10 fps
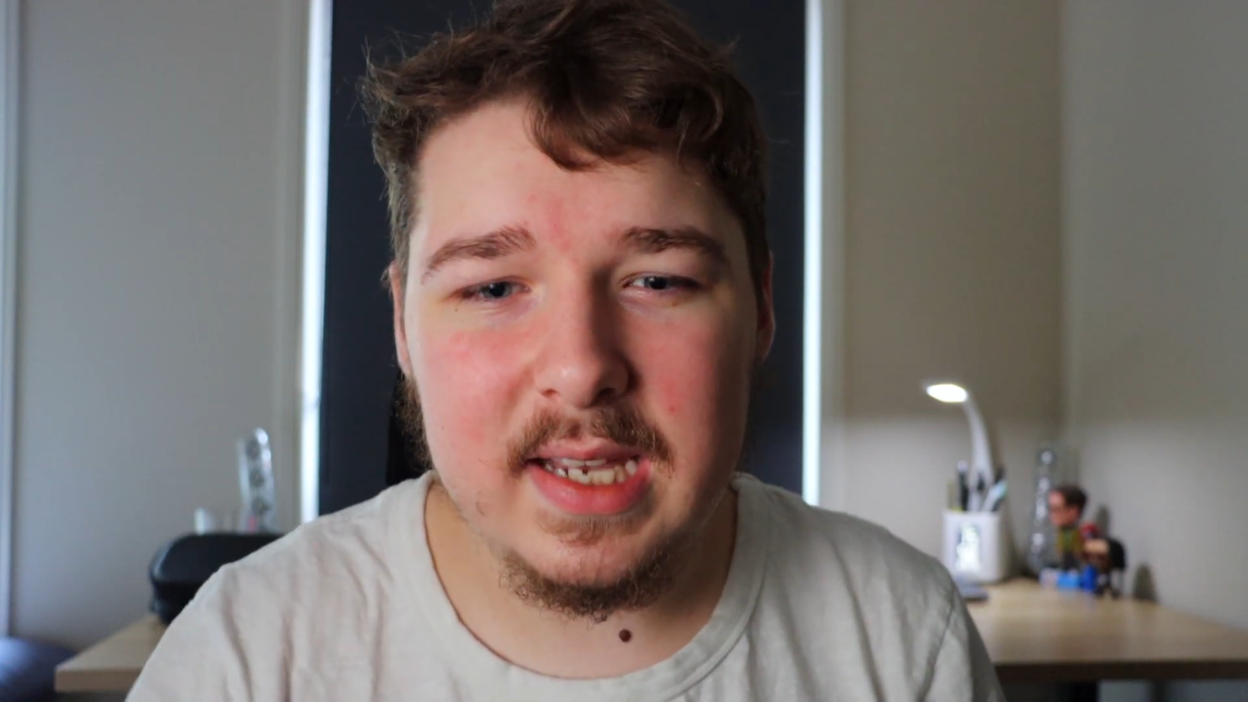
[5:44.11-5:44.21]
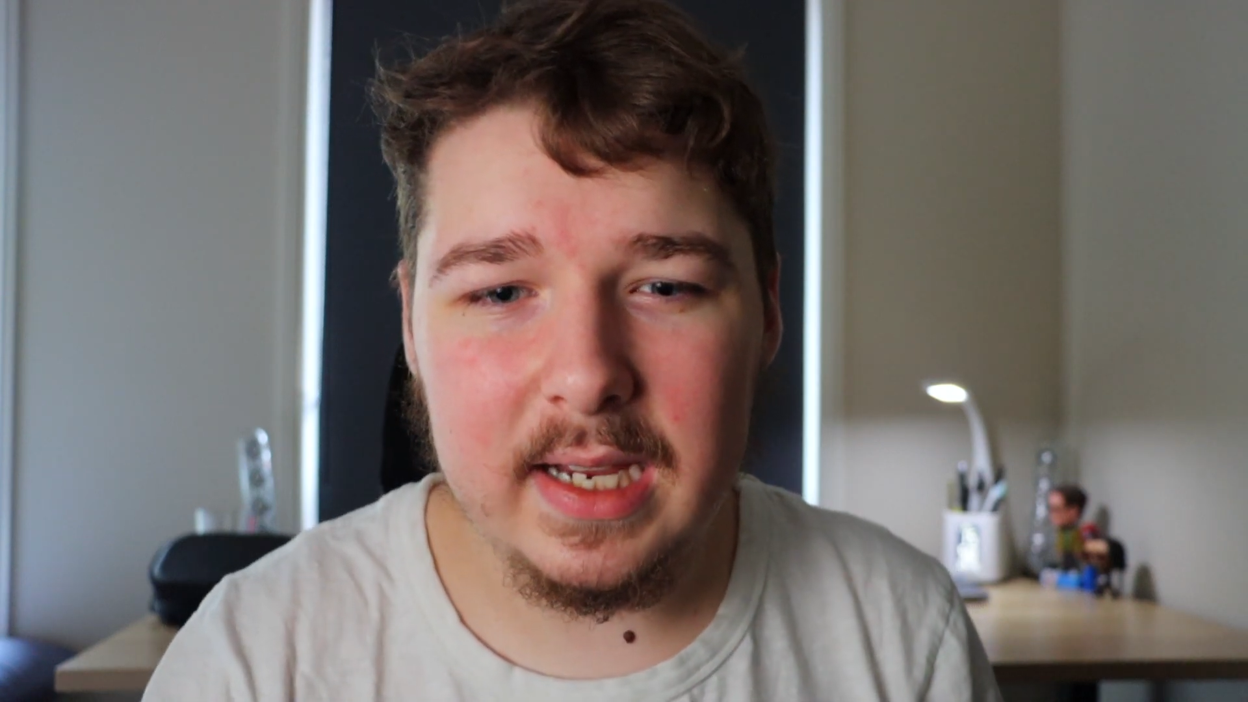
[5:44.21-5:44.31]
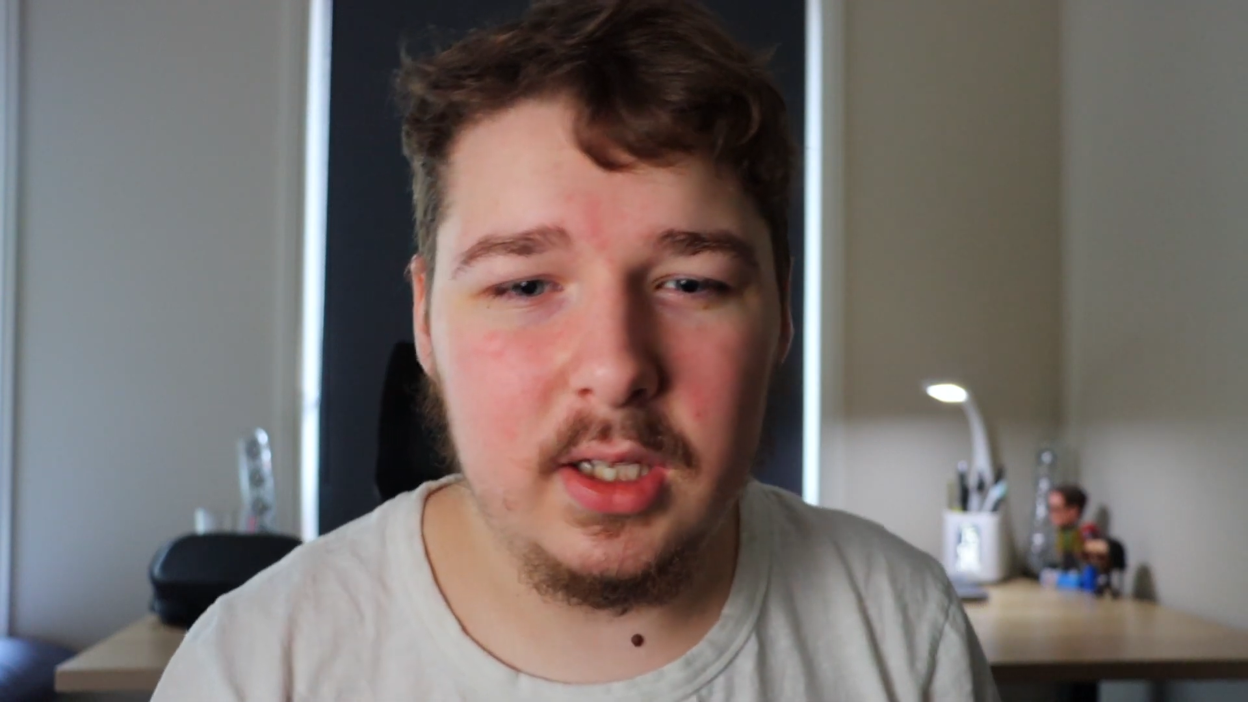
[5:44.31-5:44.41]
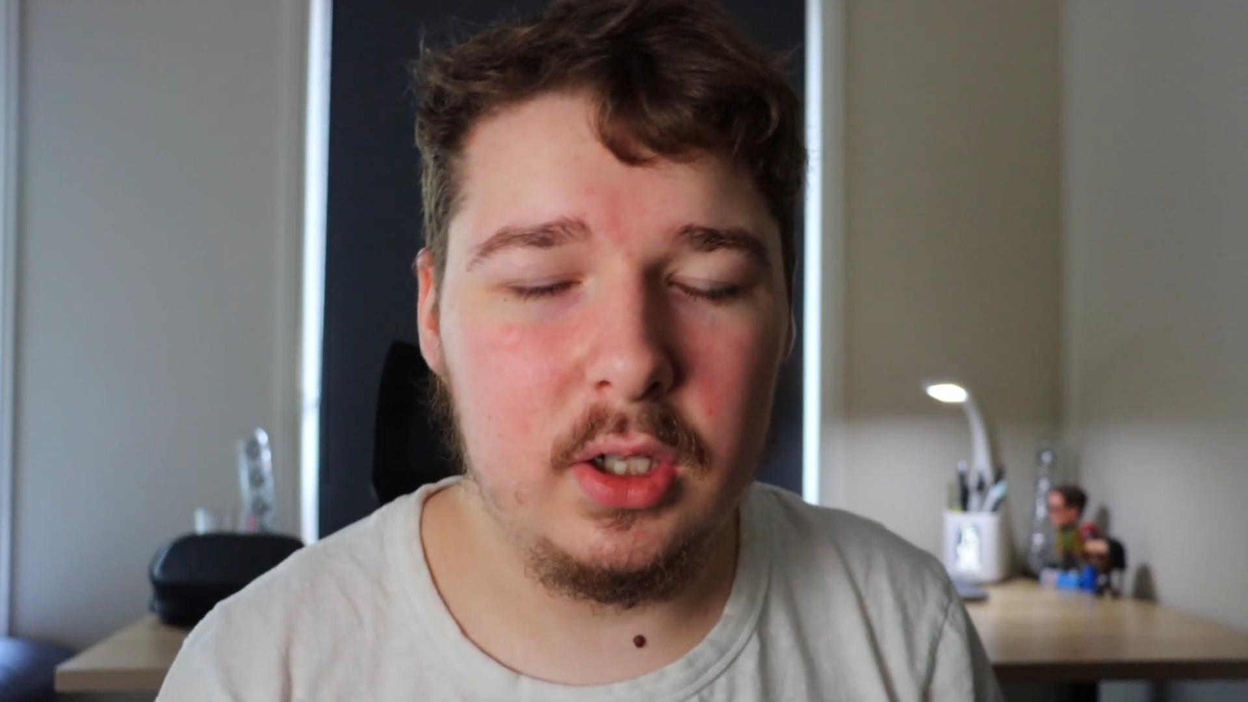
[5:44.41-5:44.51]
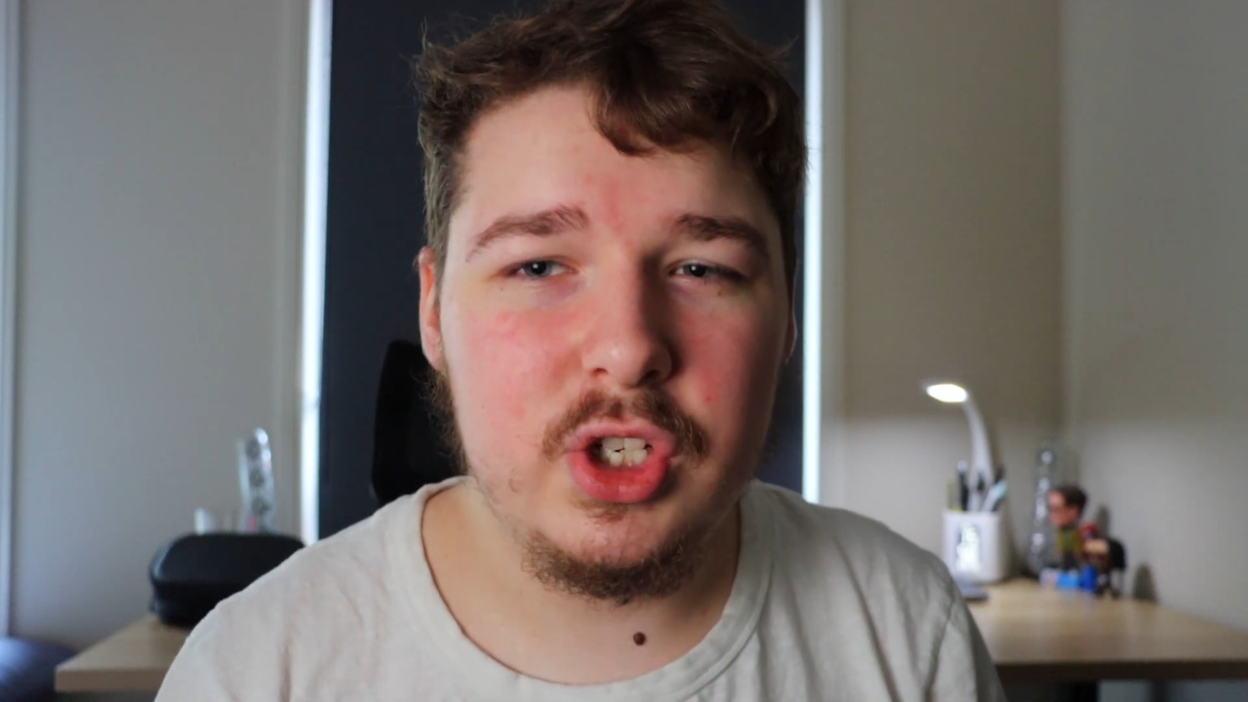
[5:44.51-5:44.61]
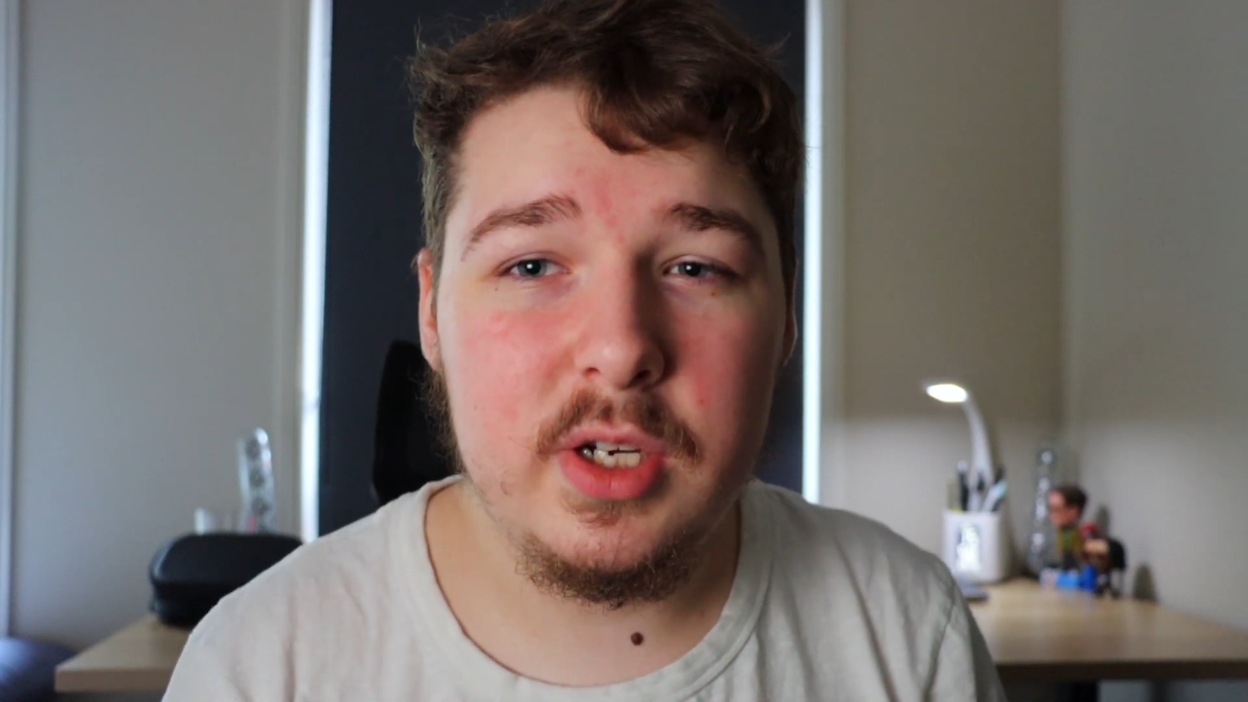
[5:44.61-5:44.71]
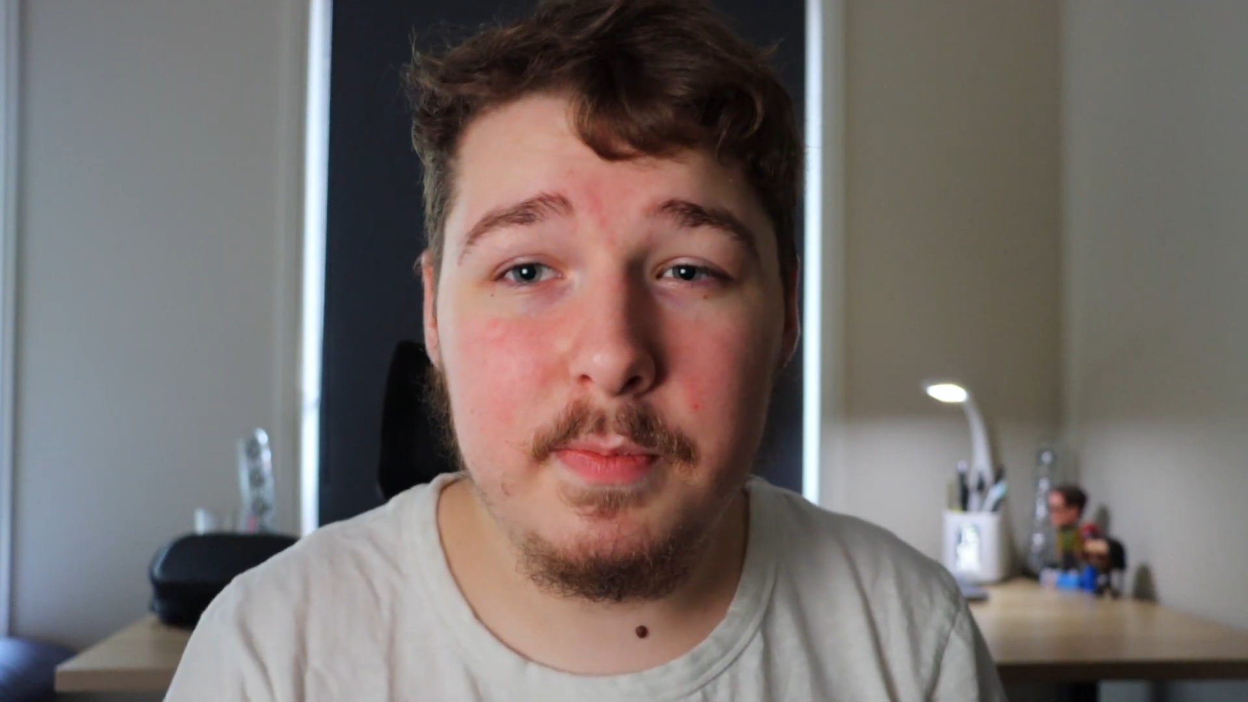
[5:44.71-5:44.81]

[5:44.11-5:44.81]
technology